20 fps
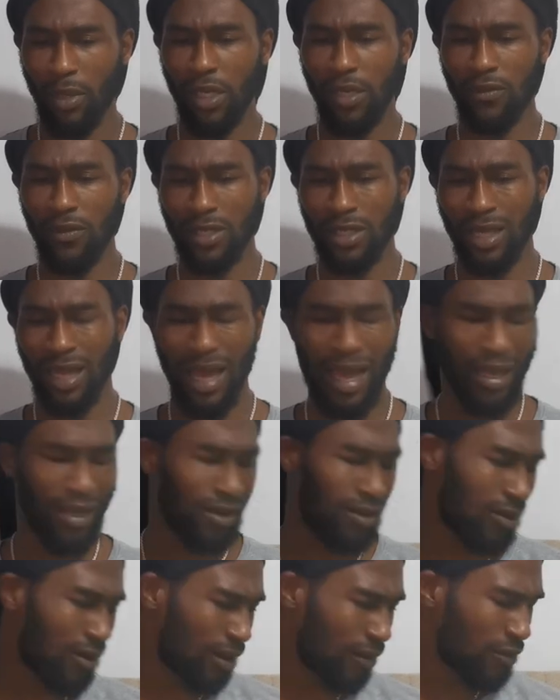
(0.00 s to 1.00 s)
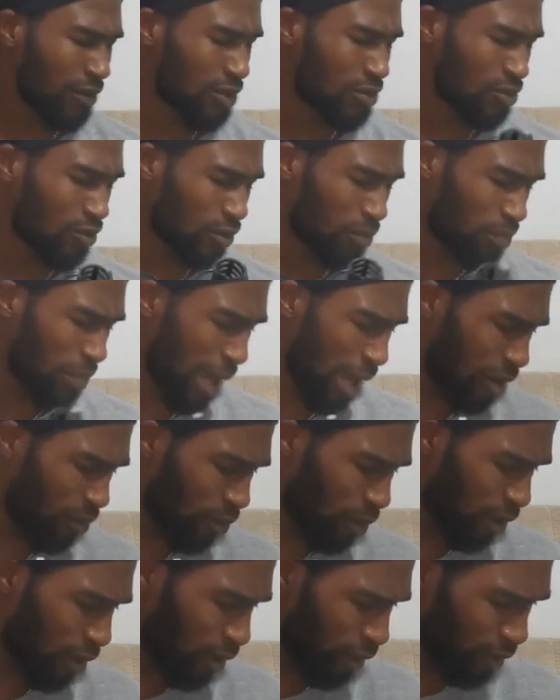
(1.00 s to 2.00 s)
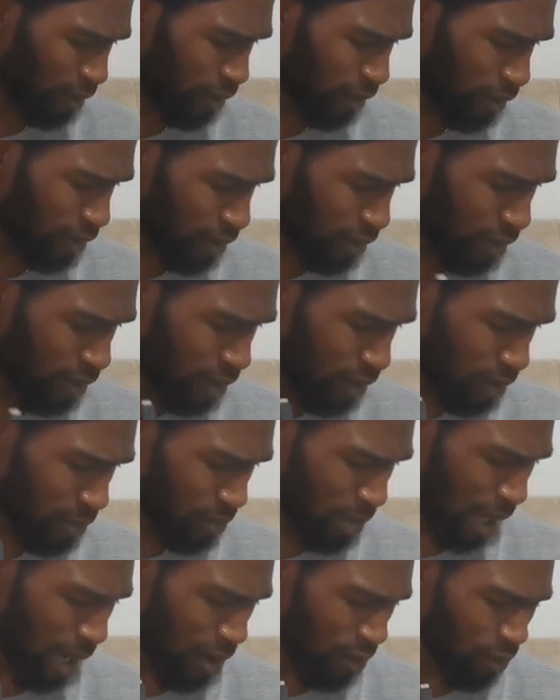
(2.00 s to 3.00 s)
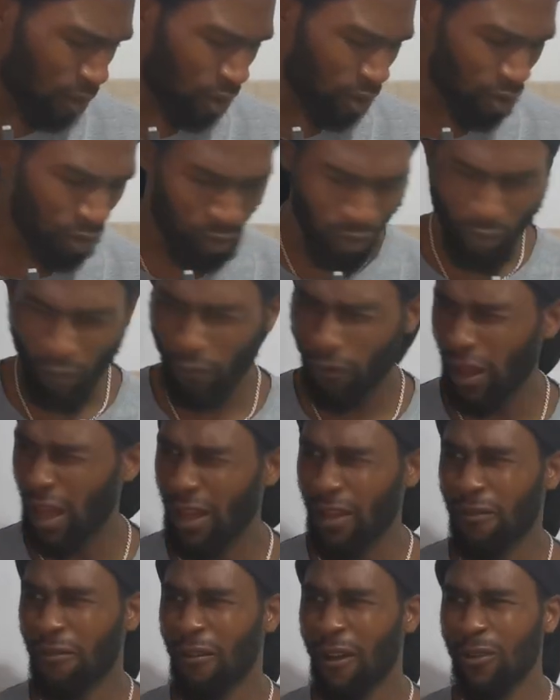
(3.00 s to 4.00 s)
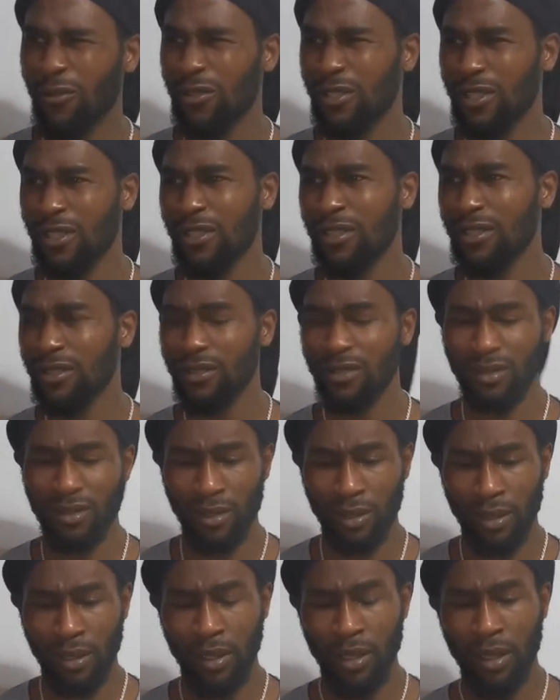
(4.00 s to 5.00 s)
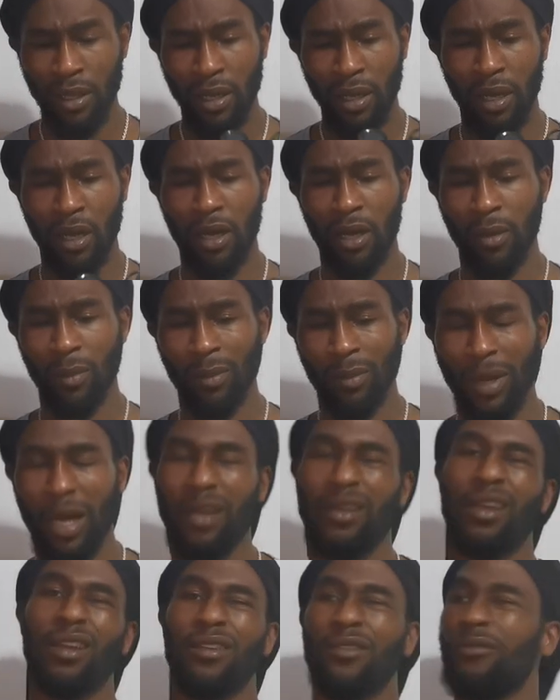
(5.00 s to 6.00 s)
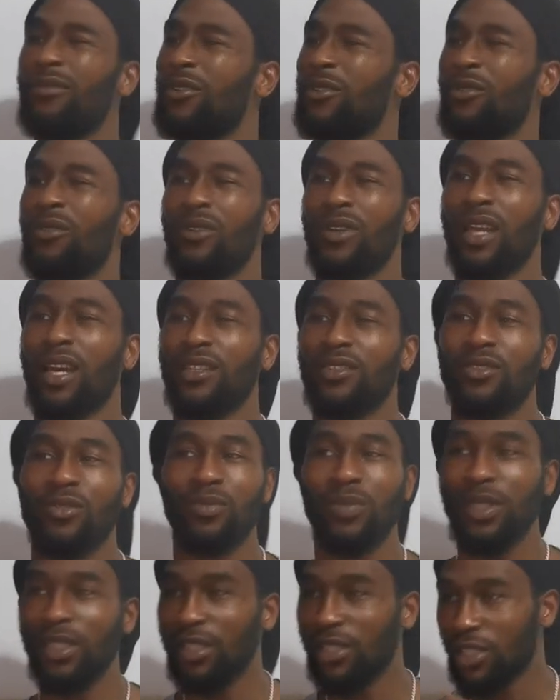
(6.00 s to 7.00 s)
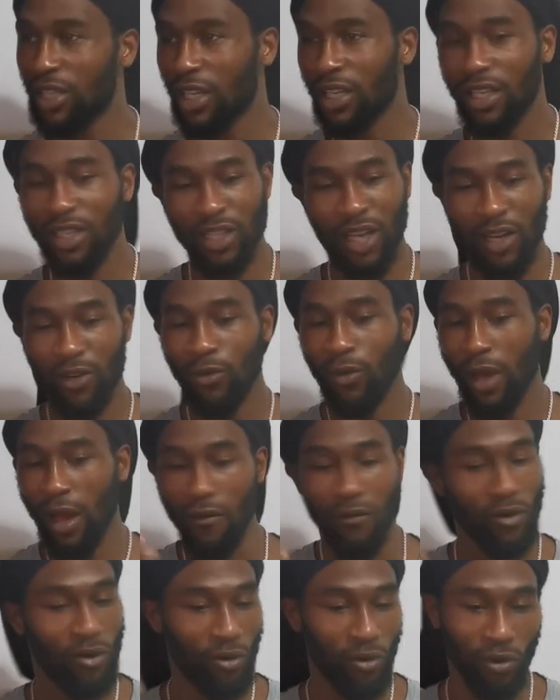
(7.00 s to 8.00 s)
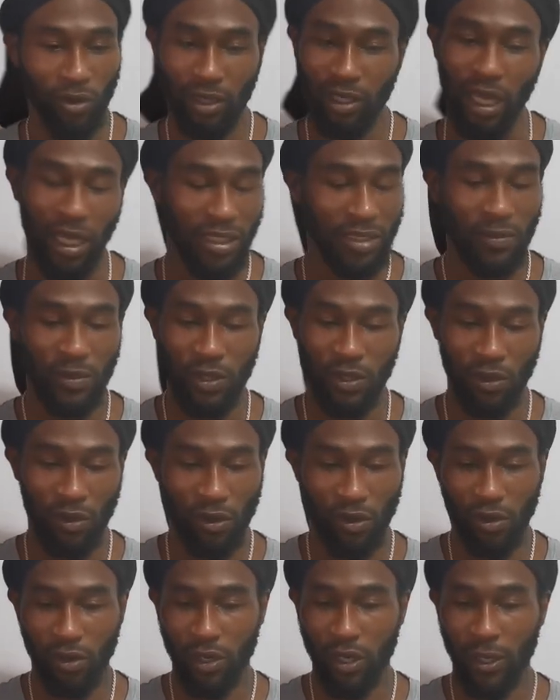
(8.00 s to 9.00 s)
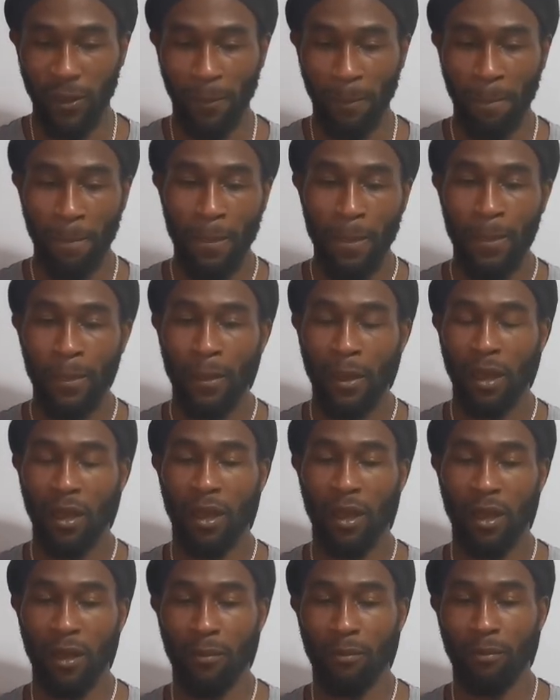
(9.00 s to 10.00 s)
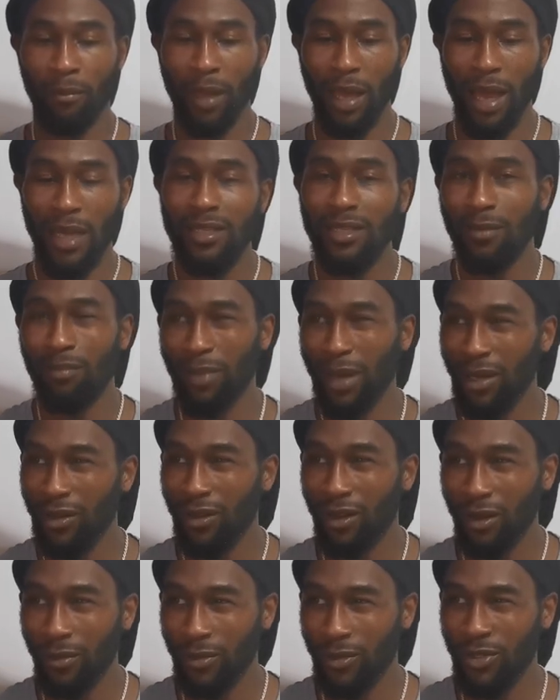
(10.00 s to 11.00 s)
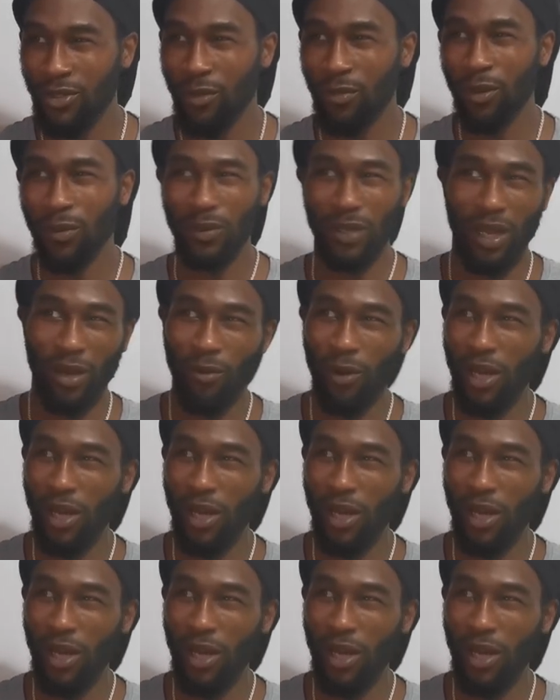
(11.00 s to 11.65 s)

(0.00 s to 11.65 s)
believe it's the Anker, I think it's called Power, PowerCore five thousand. Um, I've done a video on that, so please check the channel, have a look. I speak a lot on it. Um, as a backup, because you're probably like,